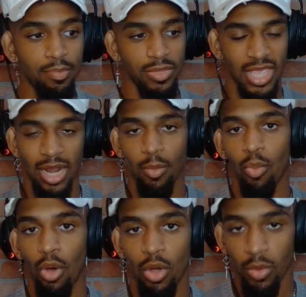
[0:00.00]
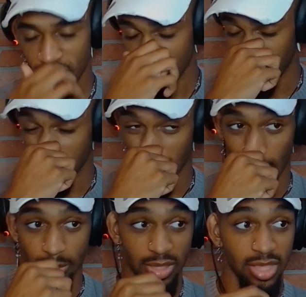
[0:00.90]
get up, walk away from the
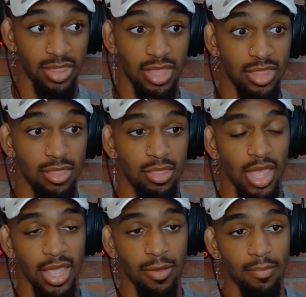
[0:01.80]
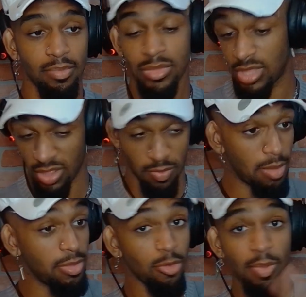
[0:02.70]
job because this, like, this
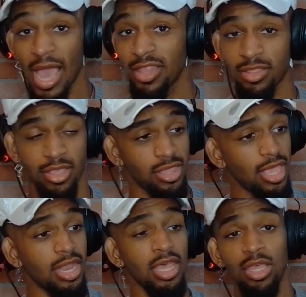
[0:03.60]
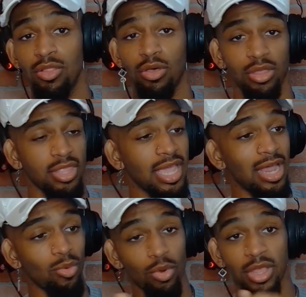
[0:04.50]
may be your passion. Like you said, look, they
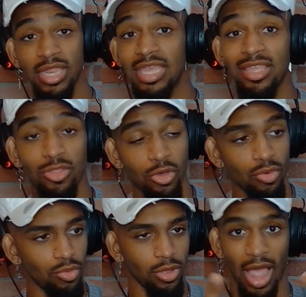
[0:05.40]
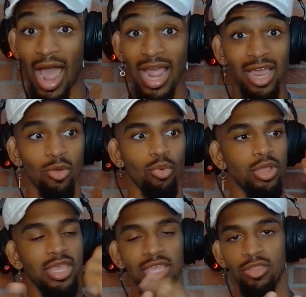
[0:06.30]
got to work and eat too. Look, I got to
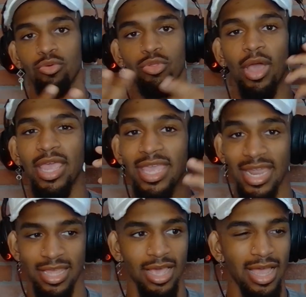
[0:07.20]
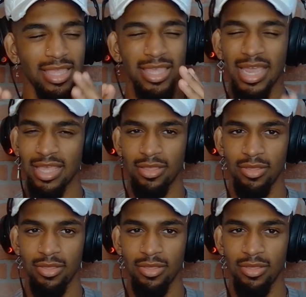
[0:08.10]
work and eat too. So I get it. I get it.